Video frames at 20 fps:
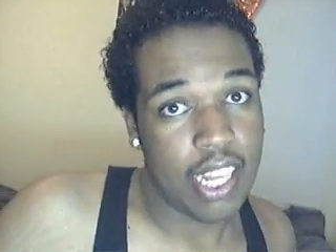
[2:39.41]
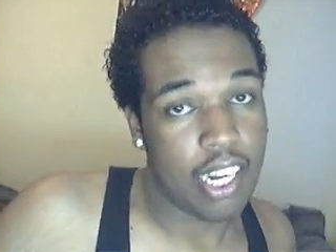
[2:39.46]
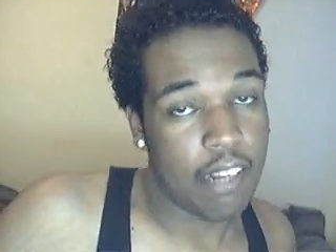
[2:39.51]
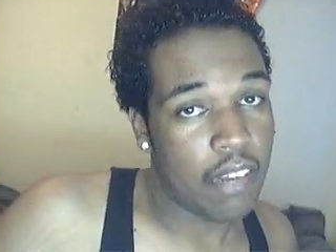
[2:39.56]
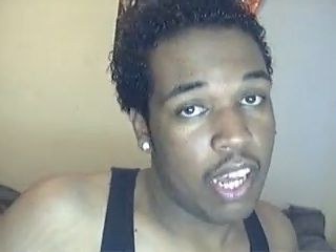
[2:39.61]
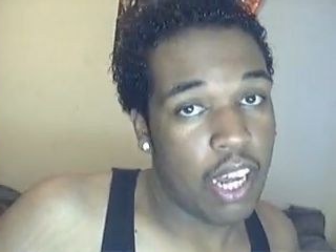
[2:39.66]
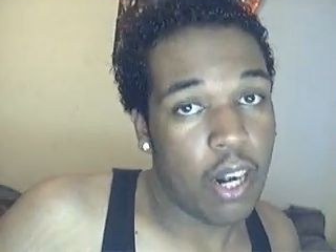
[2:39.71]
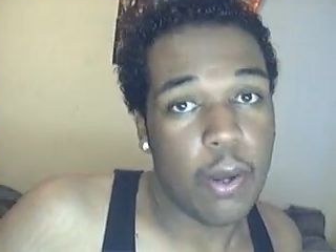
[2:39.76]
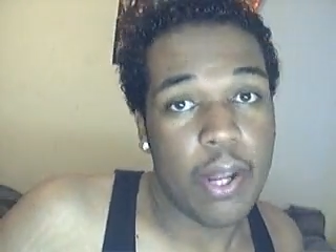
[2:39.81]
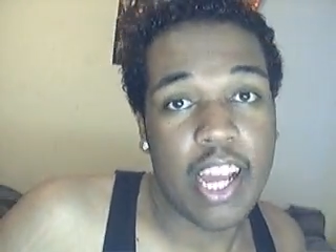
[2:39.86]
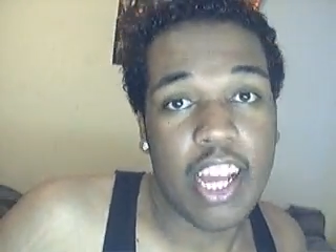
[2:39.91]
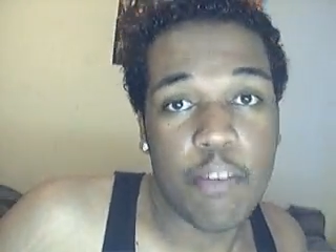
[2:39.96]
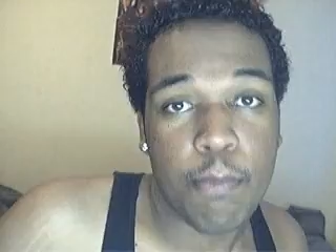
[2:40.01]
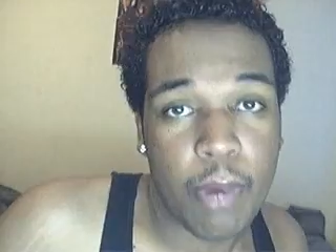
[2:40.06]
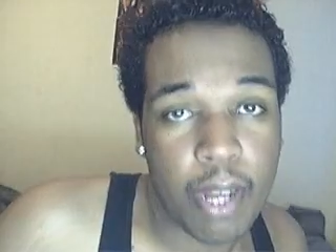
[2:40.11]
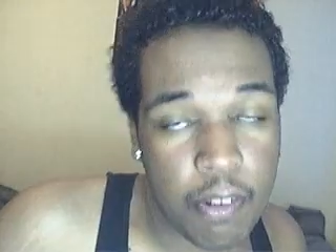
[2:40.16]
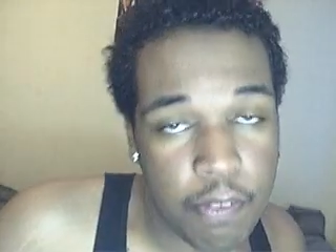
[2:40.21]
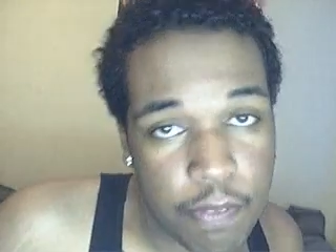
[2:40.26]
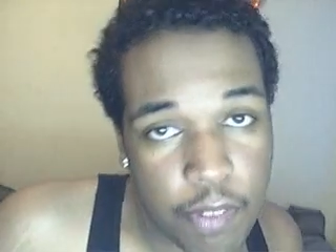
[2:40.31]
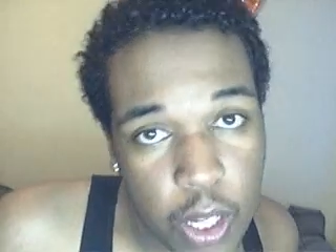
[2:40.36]
If I don't have
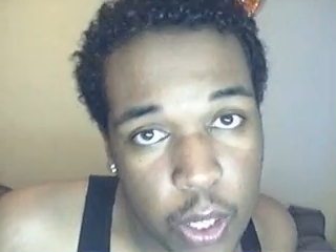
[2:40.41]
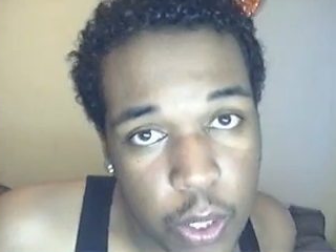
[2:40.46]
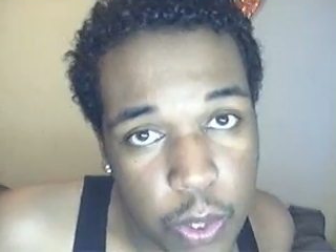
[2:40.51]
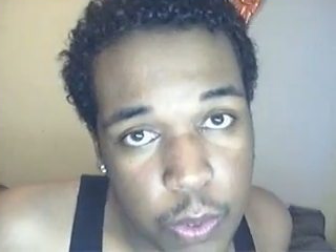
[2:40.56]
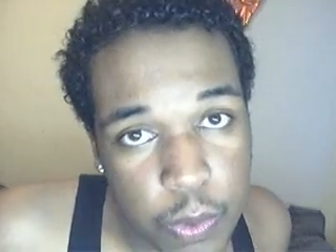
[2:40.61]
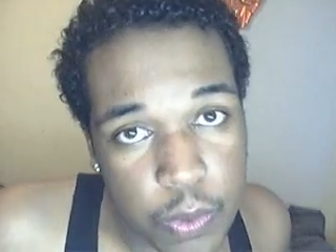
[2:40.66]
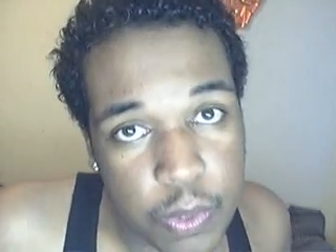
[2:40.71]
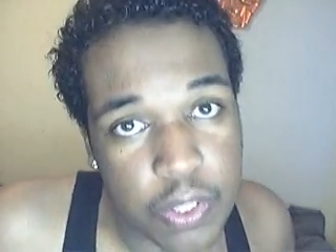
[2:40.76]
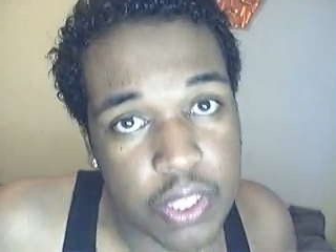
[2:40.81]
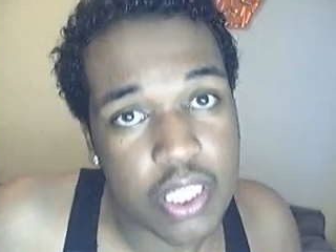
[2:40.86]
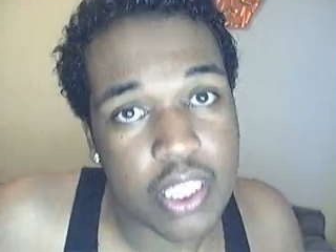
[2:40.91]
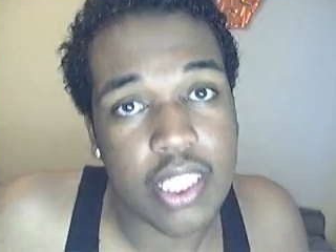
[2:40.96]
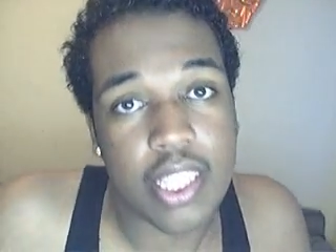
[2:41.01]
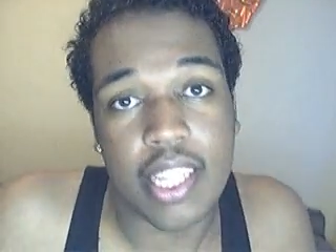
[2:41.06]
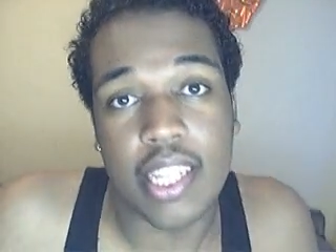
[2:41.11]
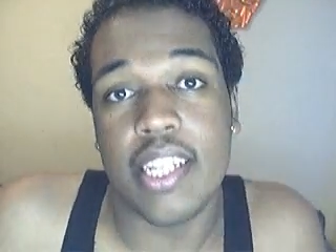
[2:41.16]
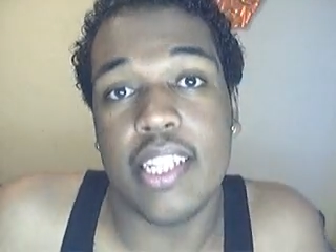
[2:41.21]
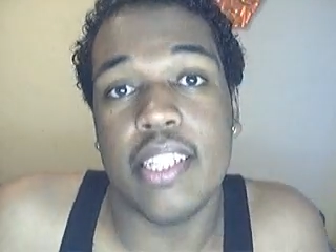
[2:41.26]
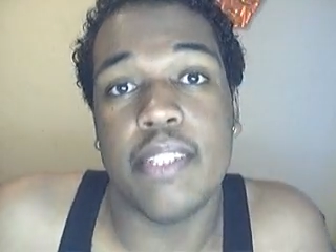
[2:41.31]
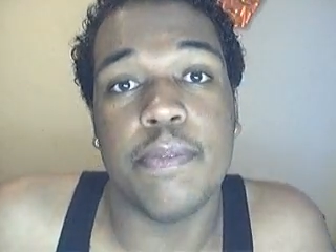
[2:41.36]
my phone,
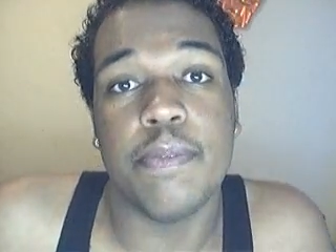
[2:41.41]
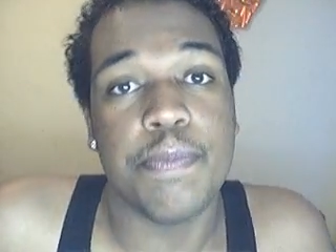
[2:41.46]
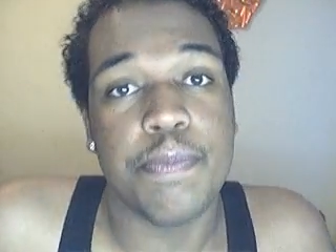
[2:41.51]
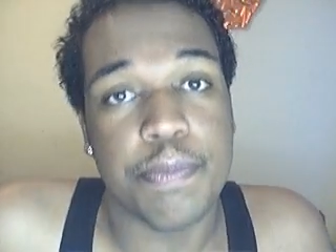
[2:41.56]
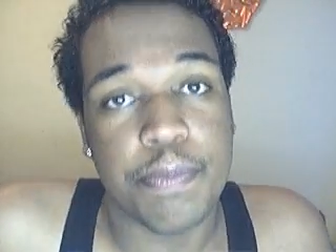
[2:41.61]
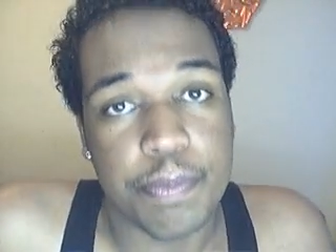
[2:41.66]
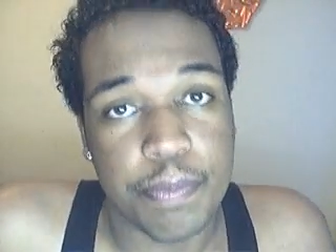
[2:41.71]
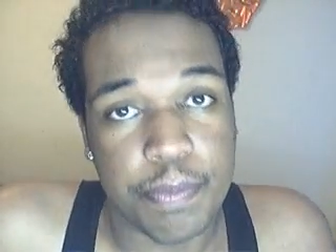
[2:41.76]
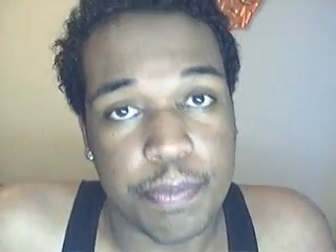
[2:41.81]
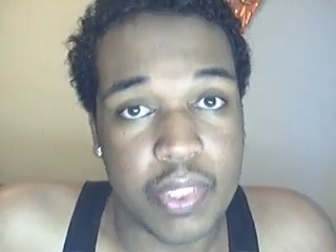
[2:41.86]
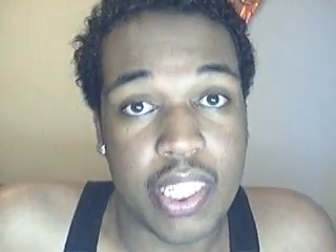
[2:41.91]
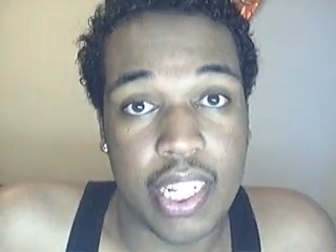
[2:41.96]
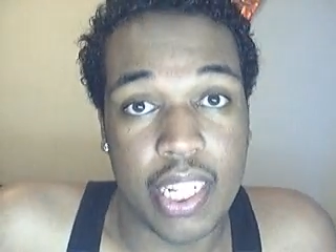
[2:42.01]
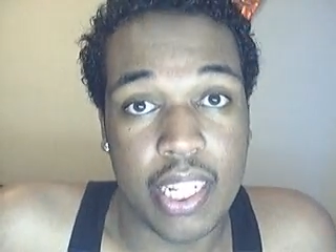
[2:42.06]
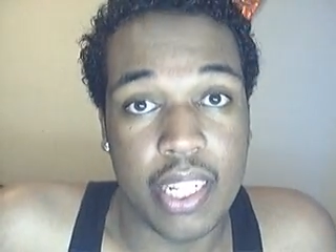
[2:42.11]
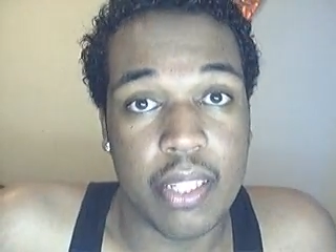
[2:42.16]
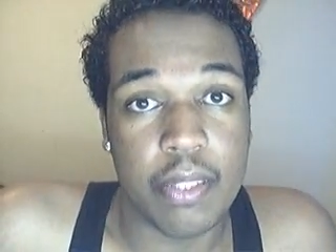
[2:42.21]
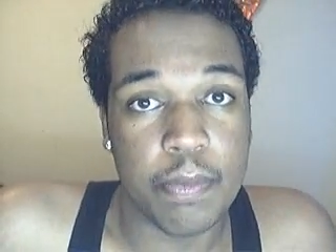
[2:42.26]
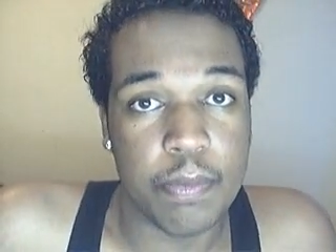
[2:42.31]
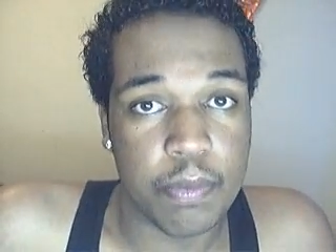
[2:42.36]
then
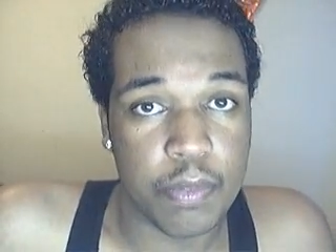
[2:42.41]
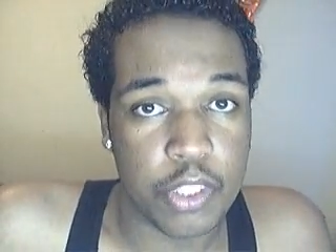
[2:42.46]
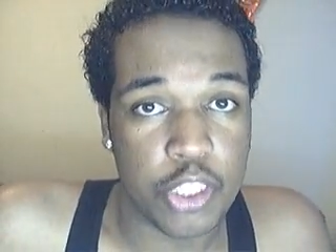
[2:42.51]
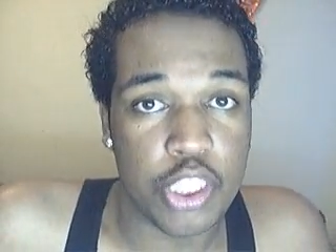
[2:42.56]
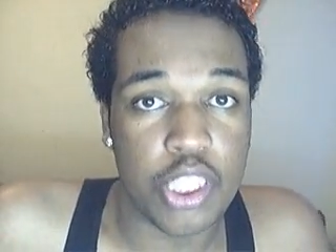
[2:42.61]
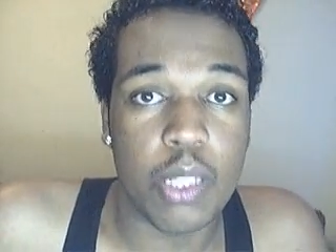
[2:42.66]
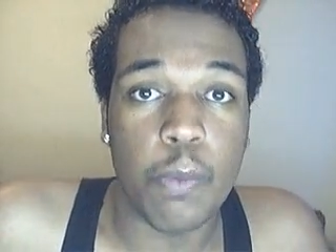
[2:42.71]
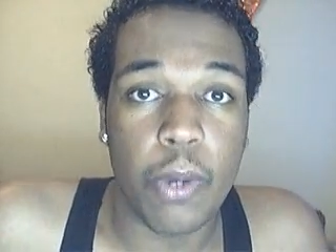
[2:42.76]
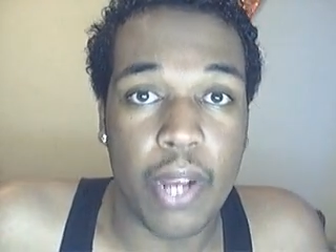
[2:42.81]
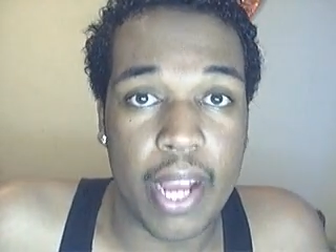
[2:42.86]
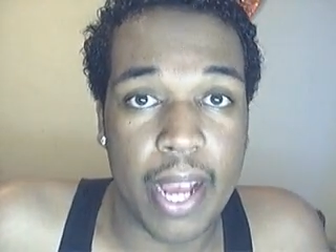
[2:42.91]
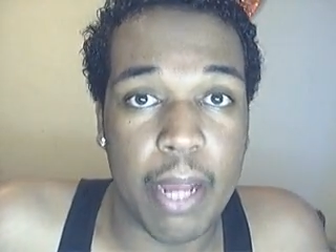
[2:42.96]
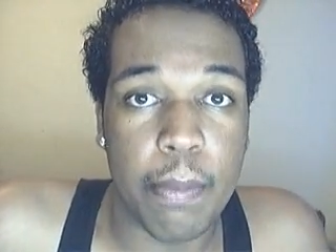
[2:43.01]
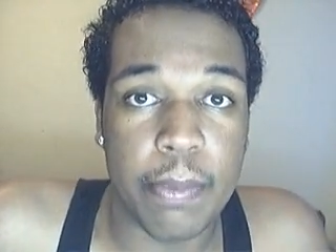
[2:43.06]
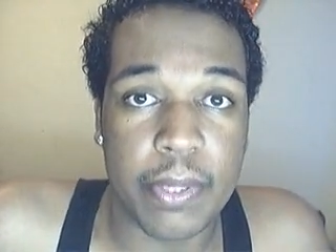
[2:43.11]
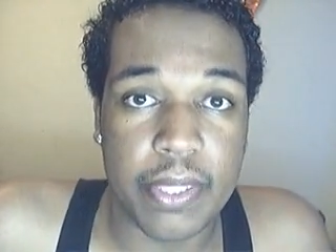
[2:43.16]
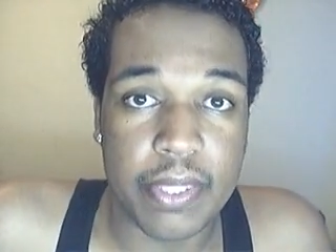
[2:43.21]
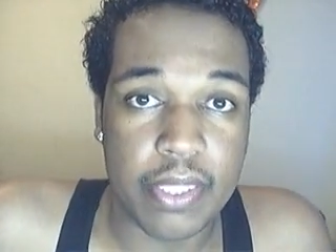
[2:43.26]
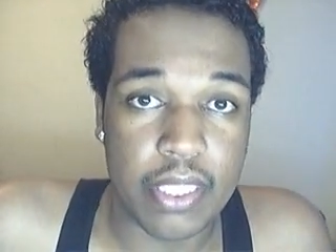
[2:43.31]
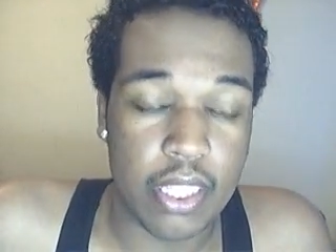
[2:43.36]
yeah, shit will happen.